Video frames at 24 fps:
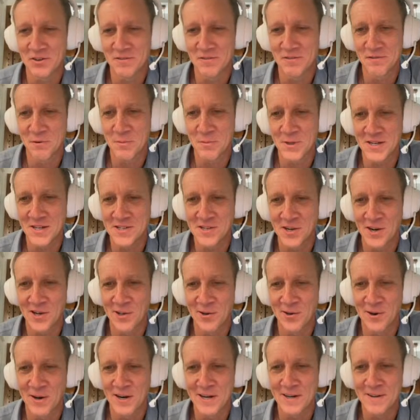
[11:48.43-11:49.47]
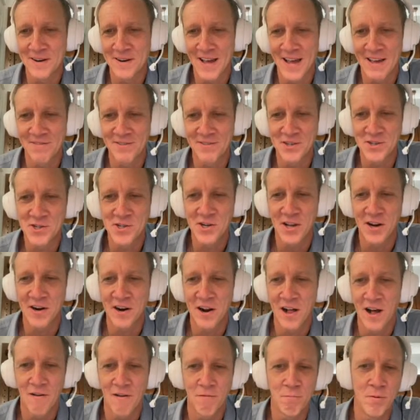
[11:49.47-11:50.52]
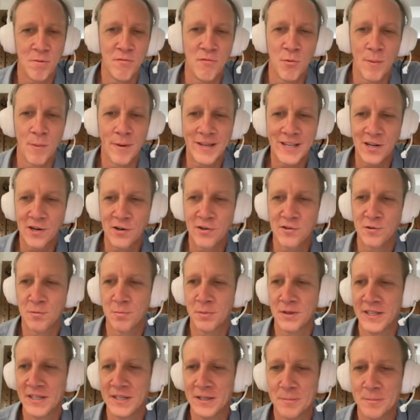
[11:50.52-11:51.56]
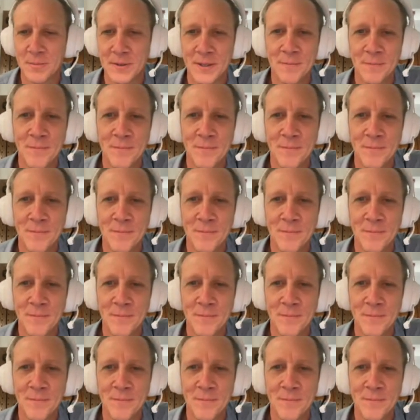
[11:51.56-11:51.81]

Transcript: for me to tolerate, and I have to shut it off before my ears bleed. But